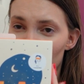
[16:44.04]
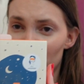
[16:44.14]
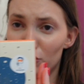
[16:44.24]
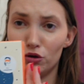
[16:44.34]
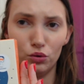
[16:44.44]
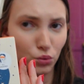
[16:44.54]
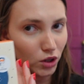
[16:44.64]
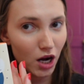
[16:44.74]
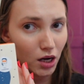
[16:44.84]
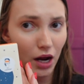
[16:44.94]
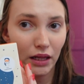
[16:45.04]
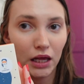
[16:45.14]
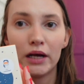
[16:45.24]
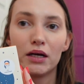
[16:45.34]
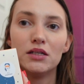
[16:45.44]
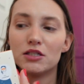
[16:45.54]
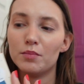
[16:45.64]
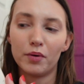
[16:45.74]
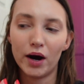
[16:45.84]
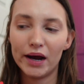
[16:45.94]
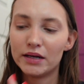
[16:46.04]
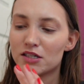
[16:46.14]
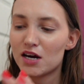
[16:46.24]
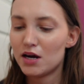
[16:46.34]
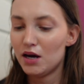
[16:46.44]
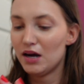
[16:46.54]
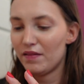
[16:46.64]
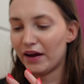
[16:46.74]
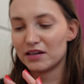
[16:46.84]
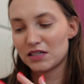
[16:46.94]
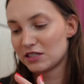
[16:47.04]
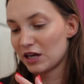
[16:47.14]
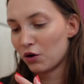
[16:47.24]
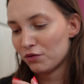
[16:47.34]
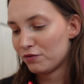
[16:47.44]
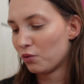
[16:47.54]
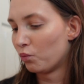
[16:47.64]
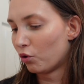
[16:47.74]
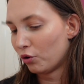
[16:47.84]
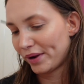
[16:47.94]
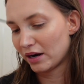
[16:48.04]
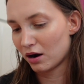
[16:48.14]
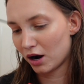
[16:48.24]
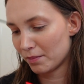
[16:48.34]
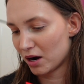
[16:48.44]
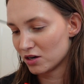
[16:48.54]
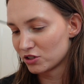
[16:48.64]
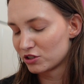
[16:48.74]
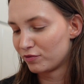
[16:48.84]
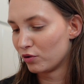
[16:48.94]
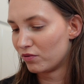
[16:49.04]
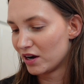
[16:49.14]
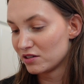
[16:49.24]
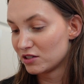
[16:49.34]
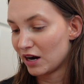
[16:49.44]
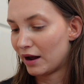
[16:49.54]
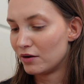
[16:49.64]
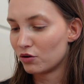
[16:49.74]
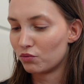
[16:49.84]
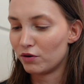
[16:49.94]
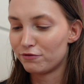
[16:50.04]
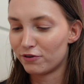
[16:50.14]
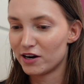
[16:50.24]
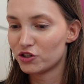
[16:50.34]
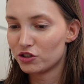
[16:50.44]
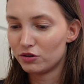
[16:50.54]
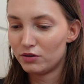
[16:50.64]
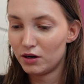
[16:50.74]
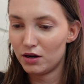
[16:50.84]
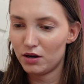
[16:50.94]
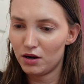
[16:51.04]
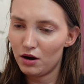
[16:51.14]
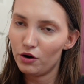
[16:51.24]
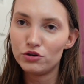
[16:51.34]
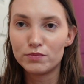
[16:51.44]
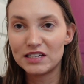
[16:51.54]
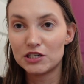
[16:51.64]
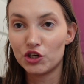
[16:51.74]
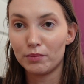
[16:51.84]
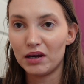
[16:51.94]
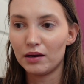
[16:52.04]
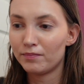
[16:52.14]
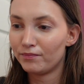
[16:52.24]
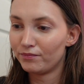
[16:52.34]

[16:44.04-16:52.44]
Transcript: Lula, I think is the brand. They are self-warming eye masks for rest and refresh. Who's messaging me?